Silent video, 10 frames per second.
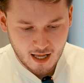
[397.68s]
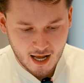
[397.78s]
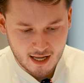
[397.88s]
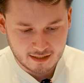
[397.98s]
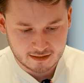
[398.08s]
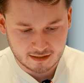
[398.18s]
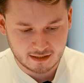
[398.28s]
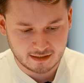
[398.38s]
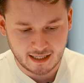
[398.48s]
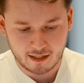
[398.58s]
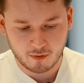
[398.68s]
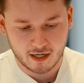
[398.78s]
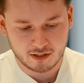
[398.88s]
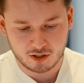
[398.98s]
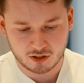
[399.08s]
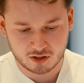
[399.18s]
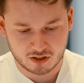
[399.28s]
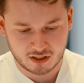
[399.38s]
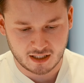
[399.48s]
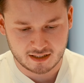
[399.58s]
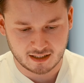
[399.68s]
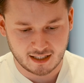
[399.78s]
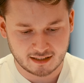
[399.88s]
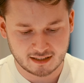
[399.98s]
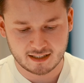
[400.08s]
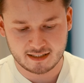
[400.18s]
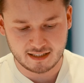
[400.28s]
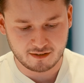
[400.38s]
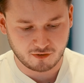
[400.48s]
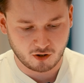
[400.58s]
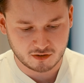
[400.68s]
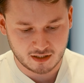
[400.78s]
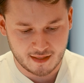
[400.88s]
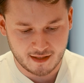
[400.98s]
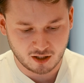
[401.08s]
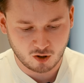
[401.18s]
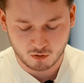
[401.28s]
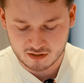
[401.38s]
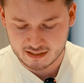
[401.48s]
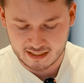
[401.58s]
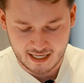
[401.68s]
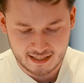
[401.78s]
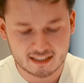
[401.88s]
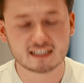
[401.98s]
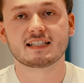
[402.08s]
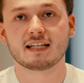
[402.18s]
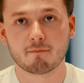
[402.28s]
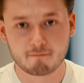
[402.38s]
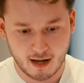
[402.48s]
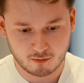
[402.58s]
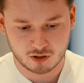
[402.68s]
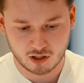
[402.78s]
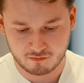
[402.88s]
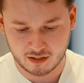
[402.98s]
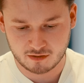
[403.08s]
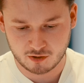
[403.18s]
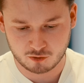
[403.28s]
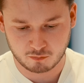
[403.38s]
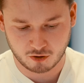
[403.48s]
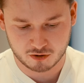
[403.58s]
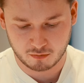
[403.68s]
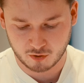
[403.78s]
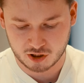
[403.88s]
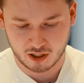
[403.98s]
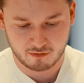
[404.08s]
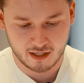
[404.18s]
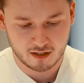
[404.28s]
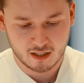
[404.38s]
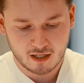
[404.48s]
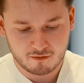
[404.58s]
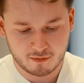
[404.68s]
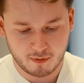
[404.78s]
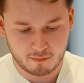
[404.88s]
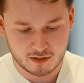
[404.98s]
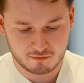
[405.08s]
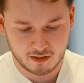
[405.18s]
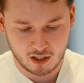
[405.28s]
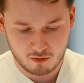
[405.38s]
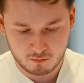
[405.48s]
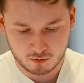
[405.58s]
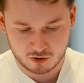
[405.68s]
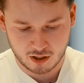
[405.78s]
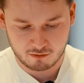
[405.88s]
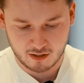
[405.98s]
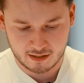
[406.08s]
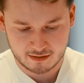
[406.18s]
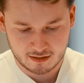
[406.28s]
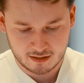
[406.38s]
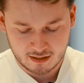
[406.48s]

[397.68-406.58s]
And gateway, you can just select default. And then quantity here, this is the amount of individual proxies we want to generate. For the purpose of this video, we will generate